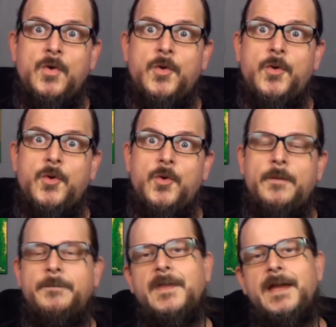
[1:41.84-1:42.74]
Whew.
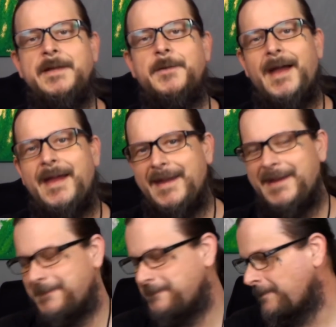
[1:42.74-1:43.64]

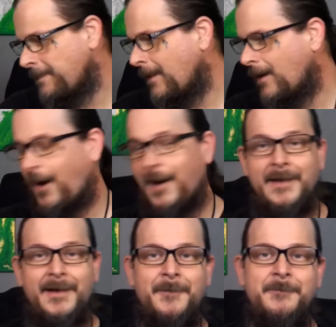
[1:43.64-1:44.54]
Anyway, all
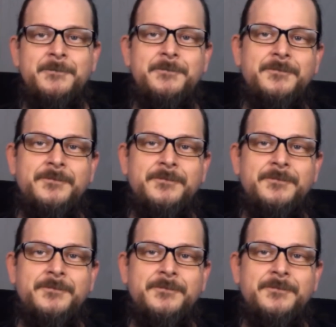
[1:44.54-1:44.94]
right.